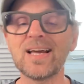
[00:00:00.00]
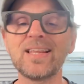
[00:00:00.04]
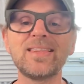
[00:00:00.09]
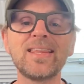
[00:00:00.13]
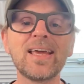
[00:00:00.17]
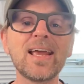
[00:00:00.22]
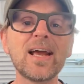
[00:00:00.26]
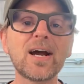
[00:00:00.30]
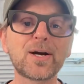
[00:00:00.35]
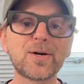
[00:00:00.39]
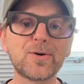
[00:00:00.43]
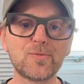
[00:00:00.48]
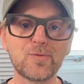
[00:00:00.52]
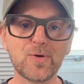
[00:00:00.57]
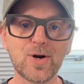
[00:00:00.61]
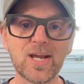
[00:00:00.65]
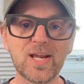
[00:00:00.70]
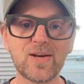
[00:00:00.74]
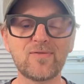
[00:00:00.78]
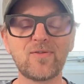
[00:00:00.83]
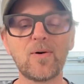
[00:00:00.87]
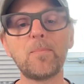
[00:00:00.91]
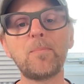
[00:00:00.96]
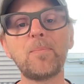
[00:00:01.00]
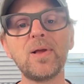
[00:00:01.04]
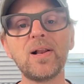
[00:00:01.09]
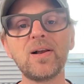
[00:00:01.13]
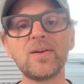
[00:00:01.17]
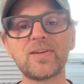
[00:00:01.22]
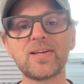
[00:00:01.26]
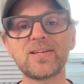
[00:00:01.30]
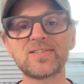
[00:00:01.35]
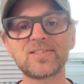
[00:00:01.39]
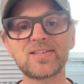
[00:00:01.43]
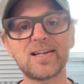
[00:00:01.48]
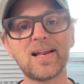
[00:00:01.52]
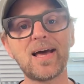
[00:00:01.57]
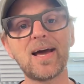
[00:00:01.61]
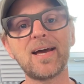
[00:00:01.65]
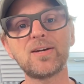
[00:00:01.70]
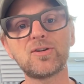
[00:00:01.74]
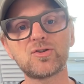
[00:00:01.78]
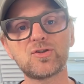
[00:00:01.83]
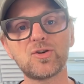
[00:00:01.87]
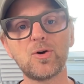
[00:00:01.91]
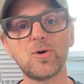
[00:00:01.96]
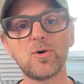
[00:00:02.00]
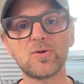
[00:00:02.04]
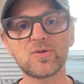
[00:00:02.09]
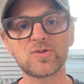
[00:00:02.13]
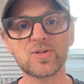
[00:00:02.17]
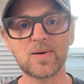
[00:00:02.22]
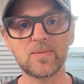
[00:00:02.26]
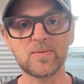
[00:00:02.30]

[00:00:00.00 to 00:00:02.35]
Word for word: and they are great for building slideshows